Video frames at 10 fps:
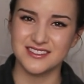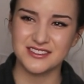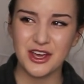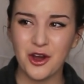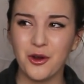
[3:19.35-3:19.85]

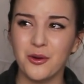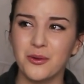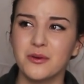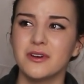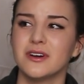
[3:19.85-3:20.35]

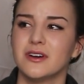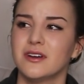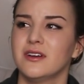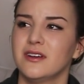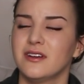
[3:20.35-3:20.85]
So,
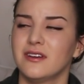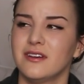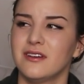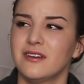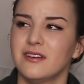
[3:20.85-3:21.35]

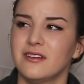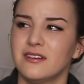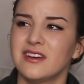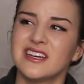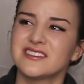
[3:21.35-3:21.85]

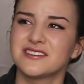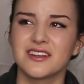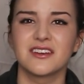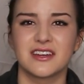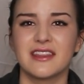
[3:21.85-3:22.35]
and it's
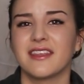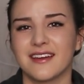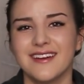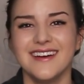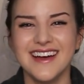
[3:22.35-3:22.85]
still a good thing.